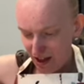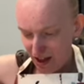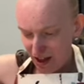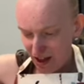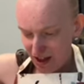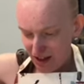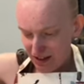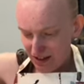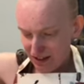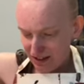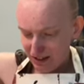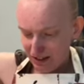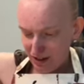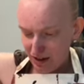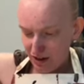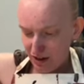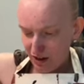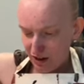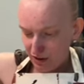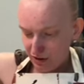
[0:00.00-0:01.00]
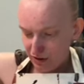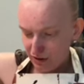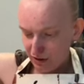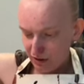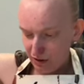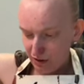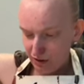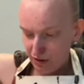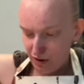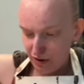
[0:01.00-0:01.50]
And so
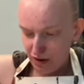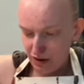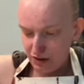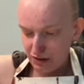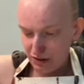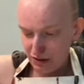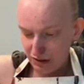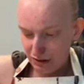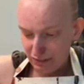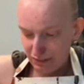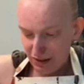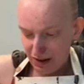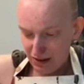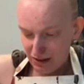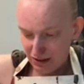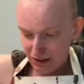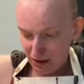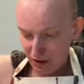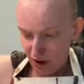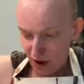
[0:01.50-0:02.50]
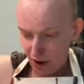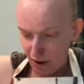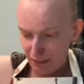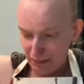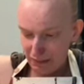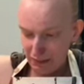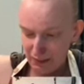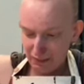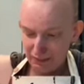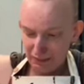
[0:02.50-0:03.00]
you're going to split it
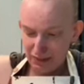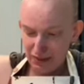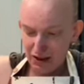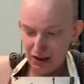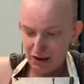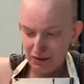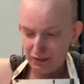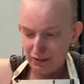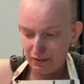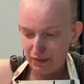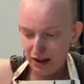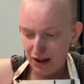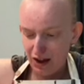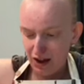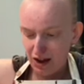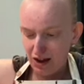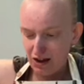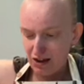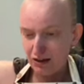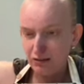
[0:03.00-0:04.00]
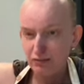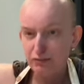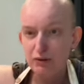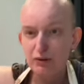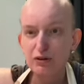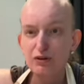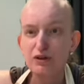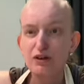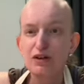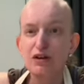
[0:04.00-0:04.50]
up. Now, I am
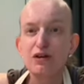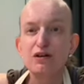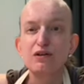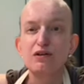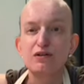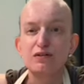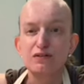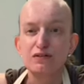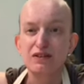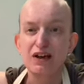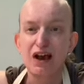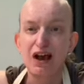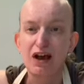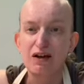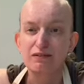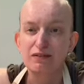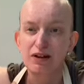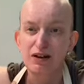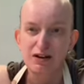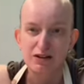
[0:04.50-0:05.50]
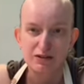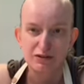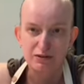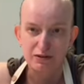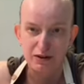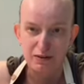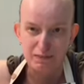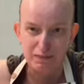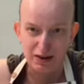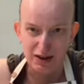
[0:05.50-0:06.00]
lucky enough to have an ice
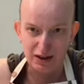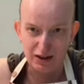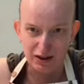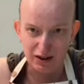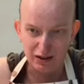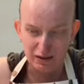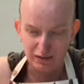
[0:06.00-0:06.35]
cream maker.